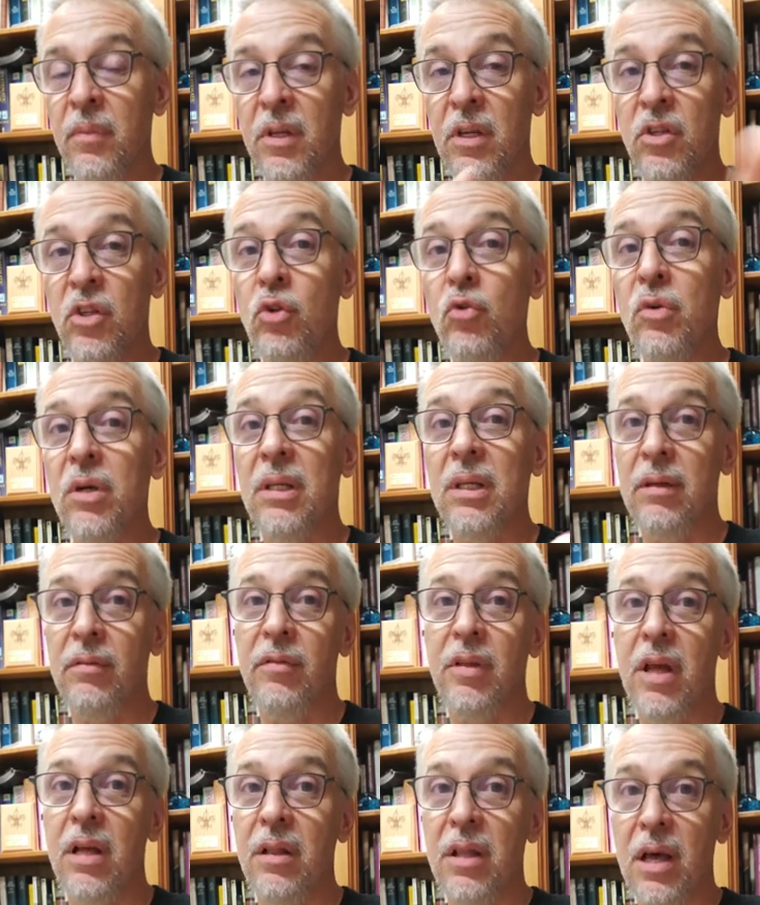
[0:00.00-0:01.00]
that you can
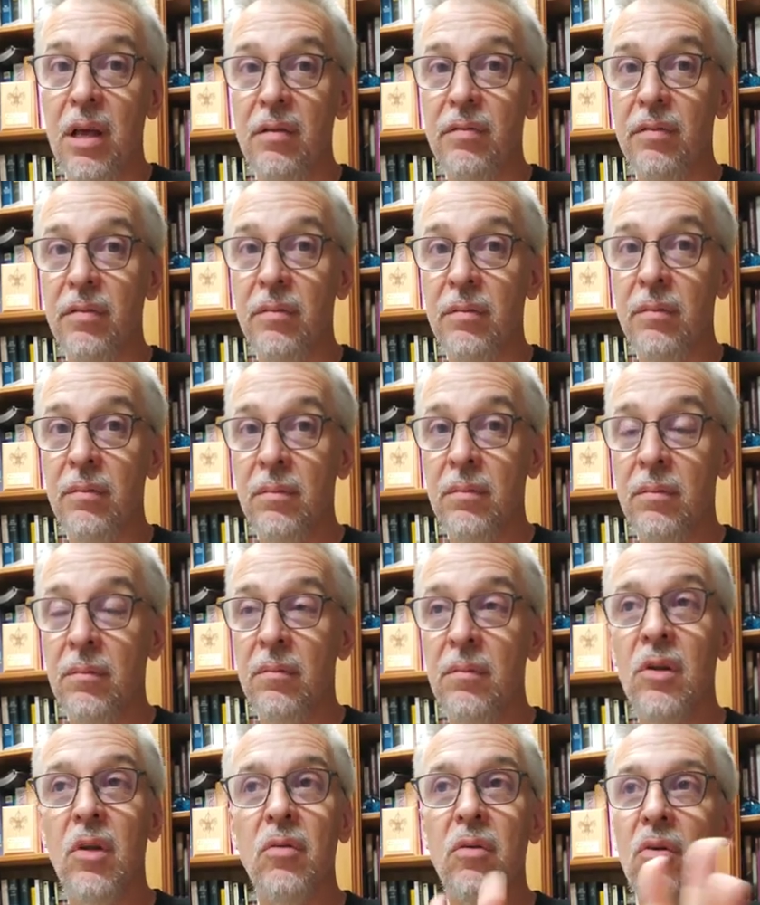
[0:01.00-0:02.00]
live that life.
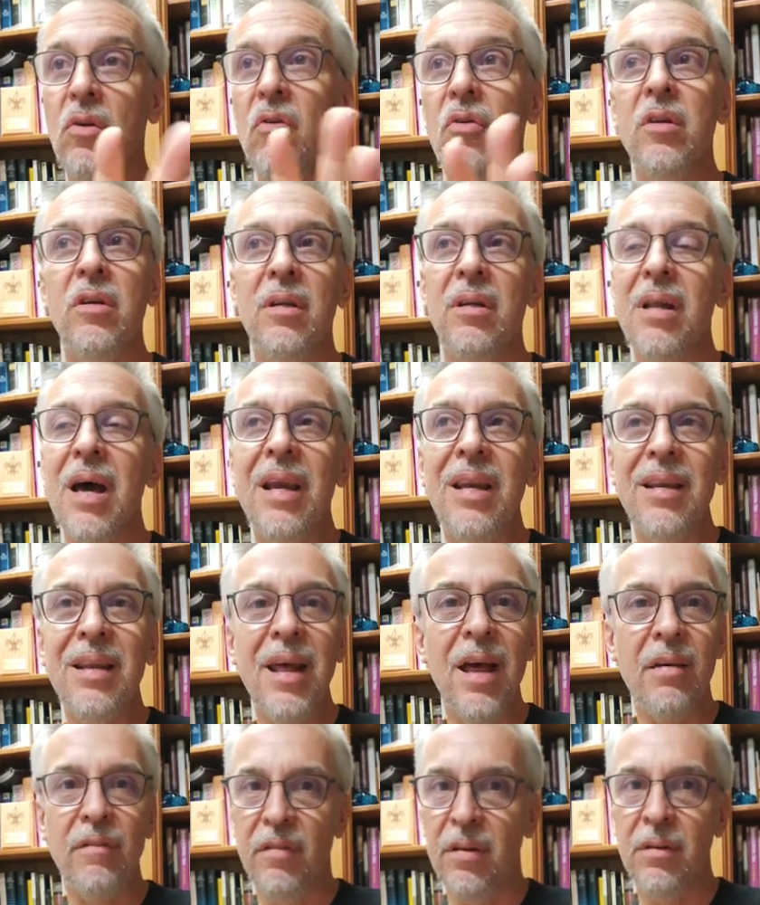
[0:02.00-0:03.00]
No, no, not in
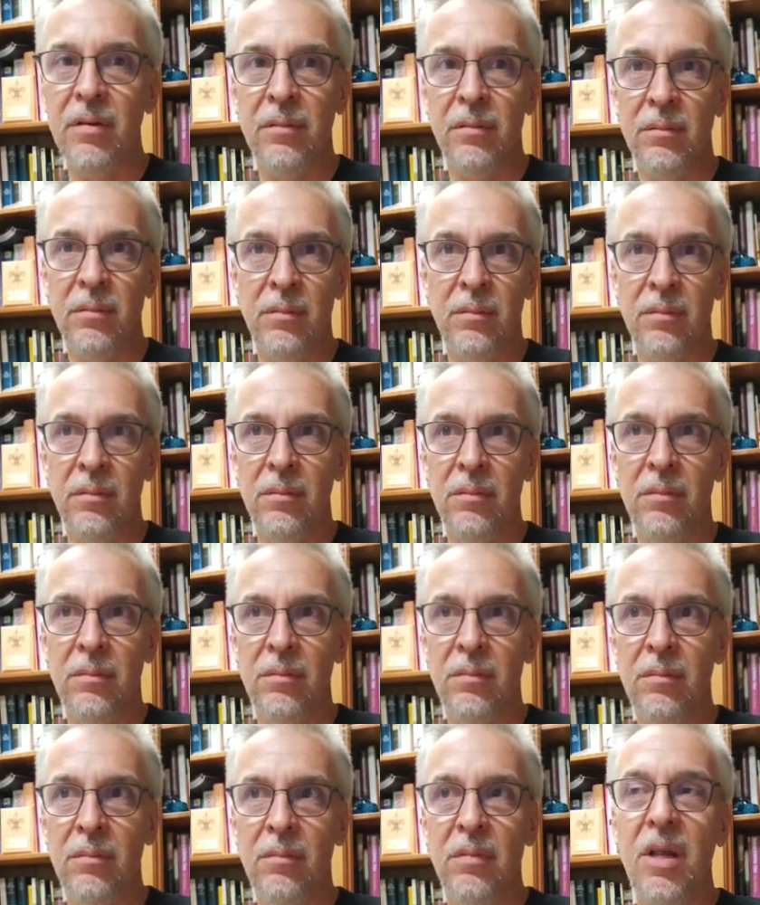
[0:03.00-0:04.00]
heaven,
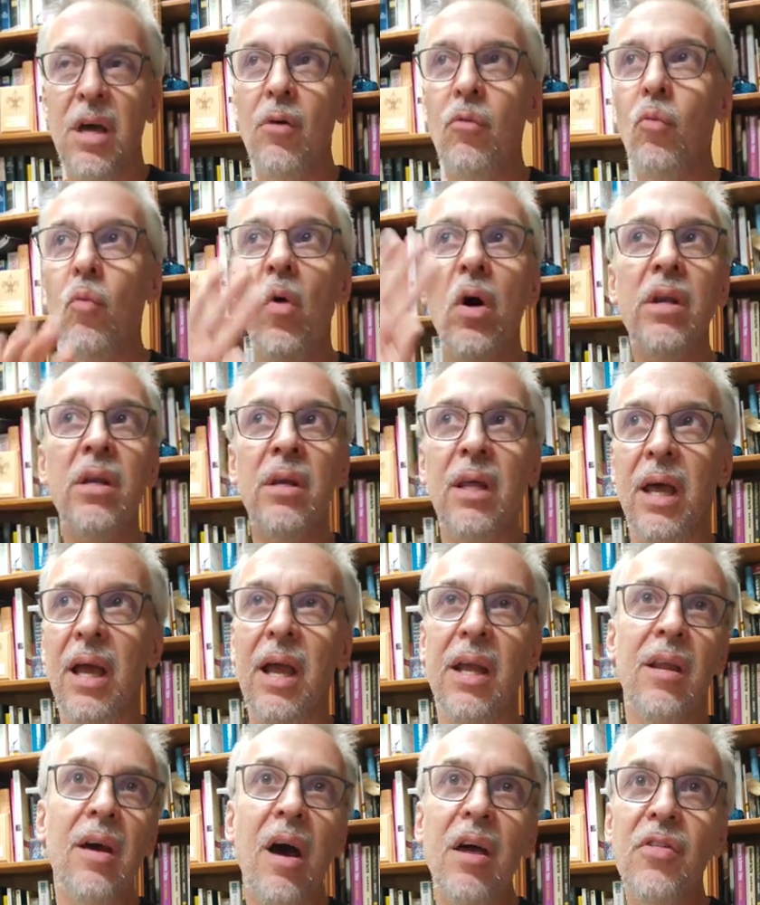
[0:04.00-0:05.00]
not one
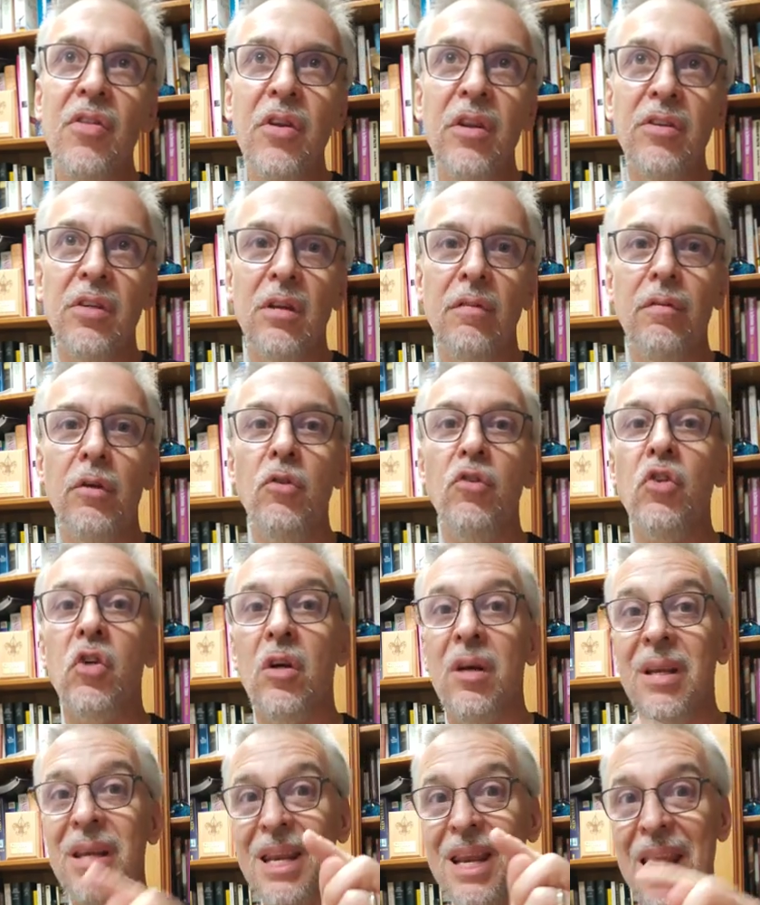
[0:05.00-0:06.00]
day, not in the distant
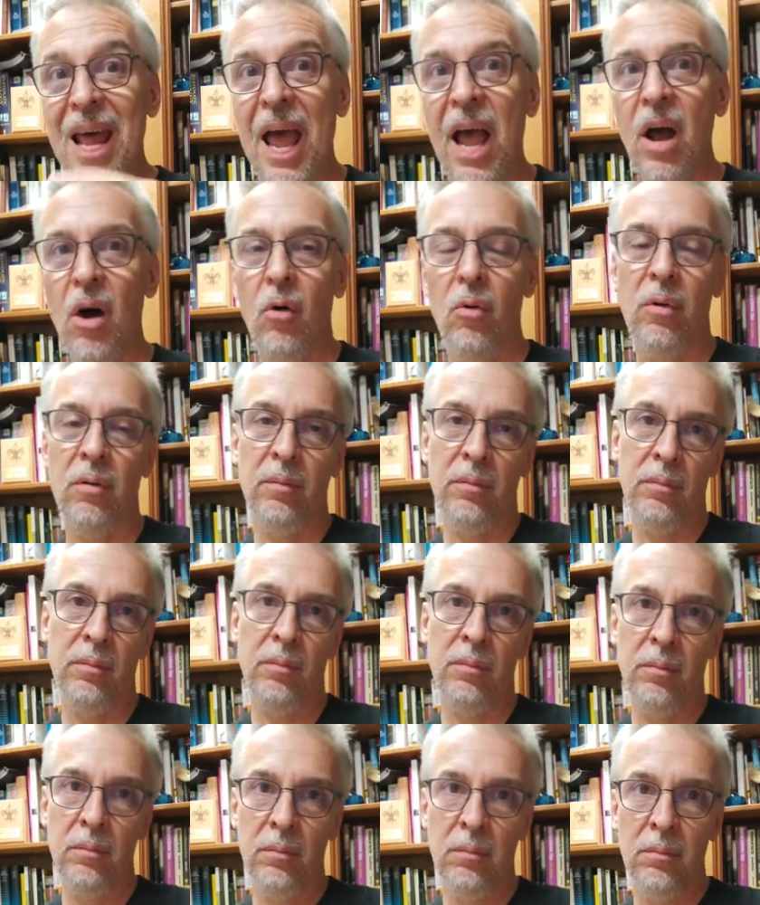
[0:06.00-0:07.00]
future, now,
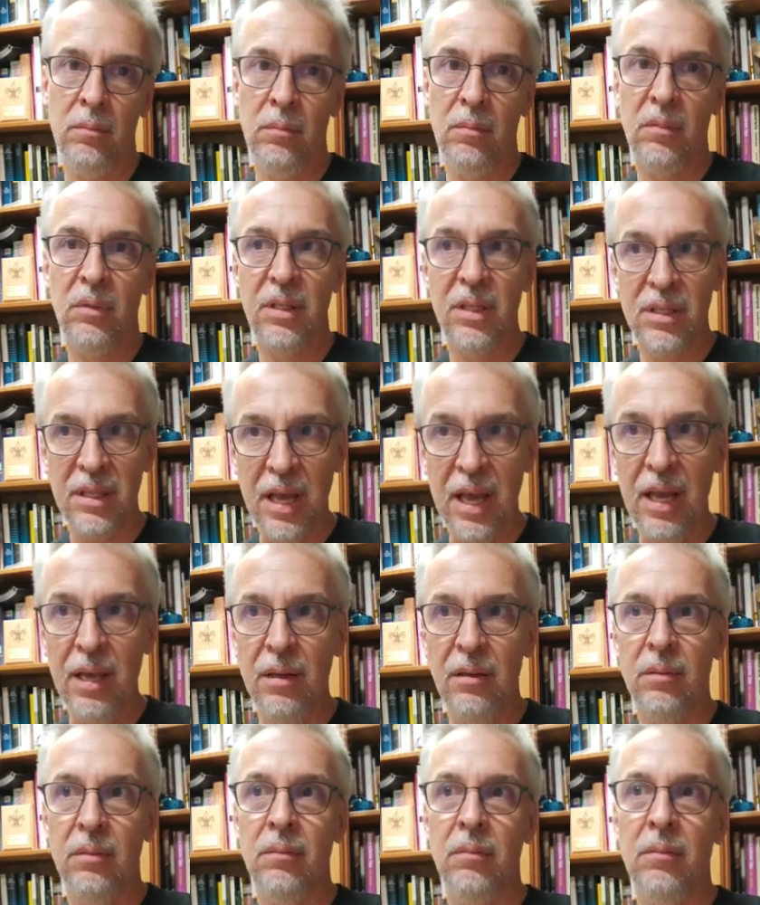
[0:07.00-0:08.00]

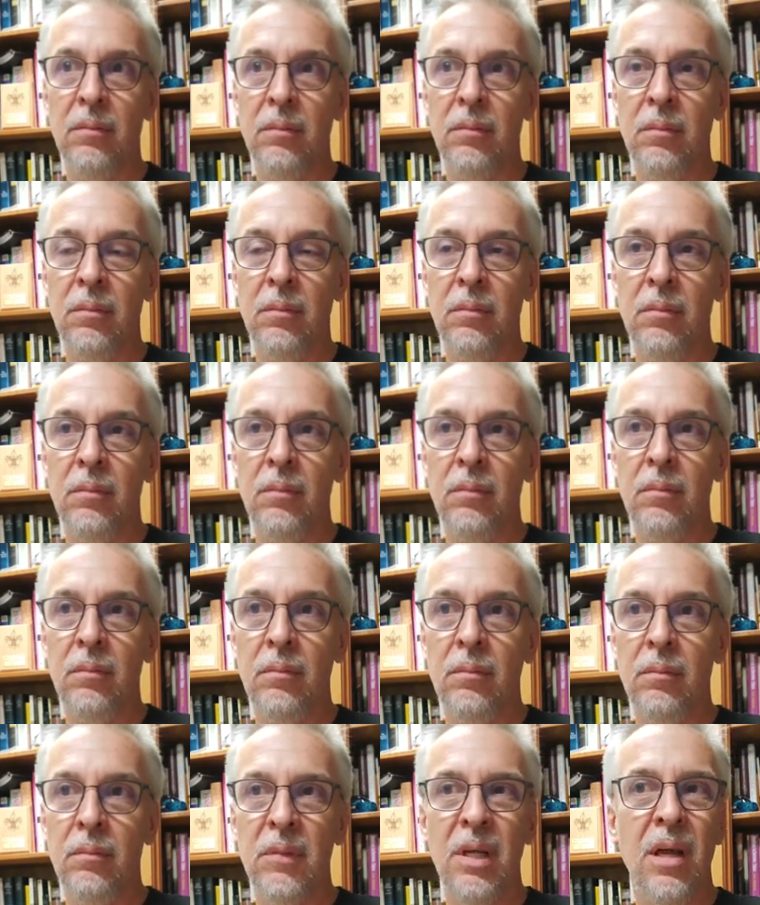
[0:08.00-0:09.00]
today,
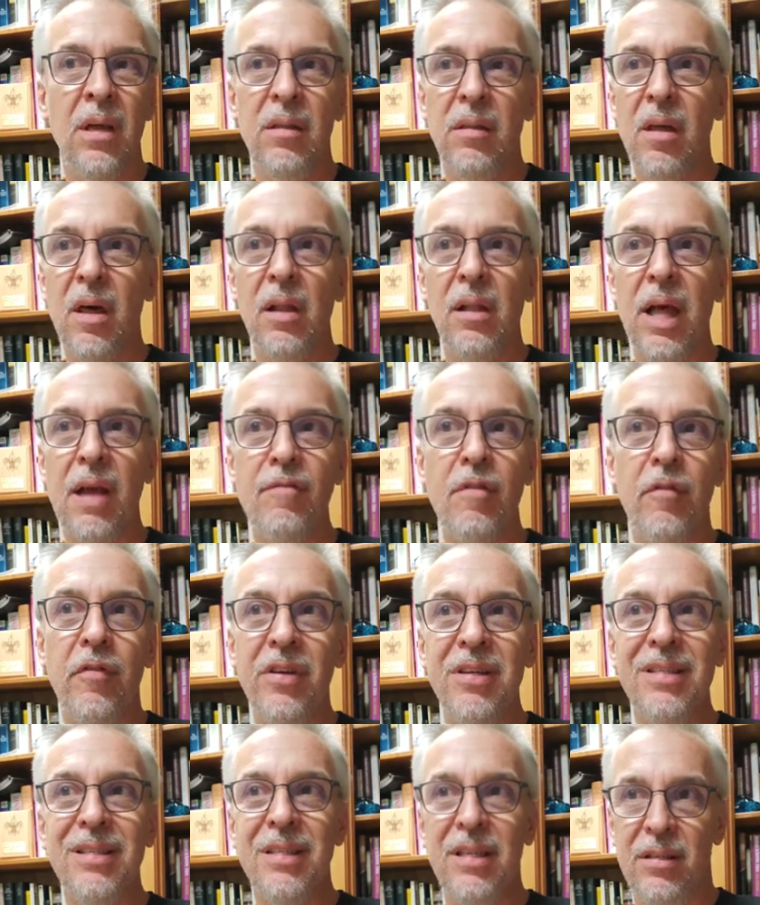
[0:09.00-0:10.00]
not a life of
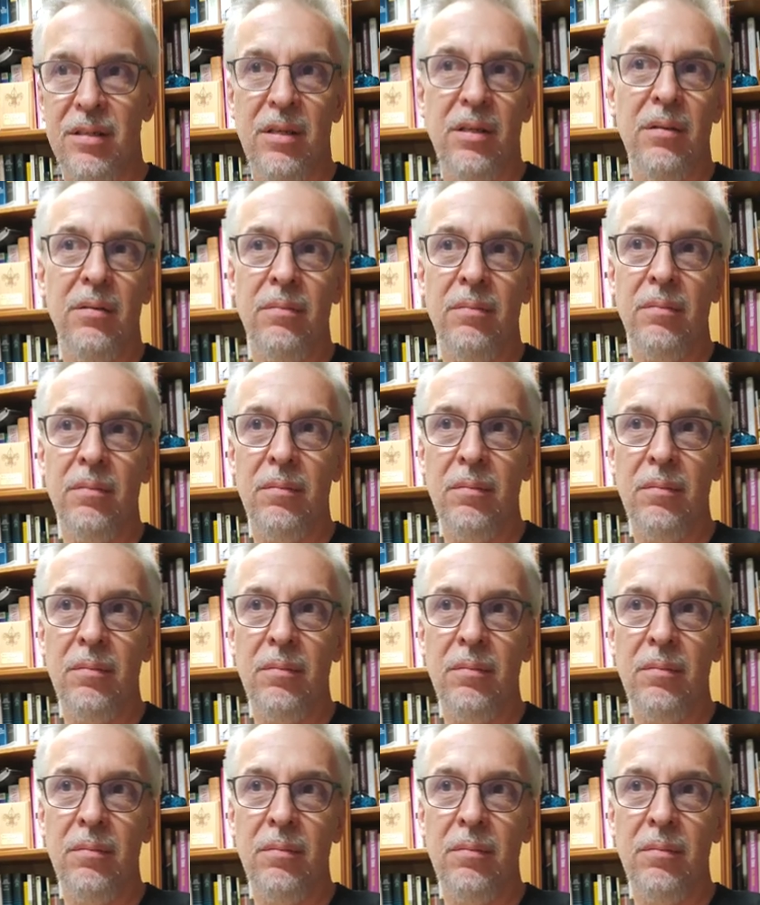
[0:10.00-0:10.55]
existing,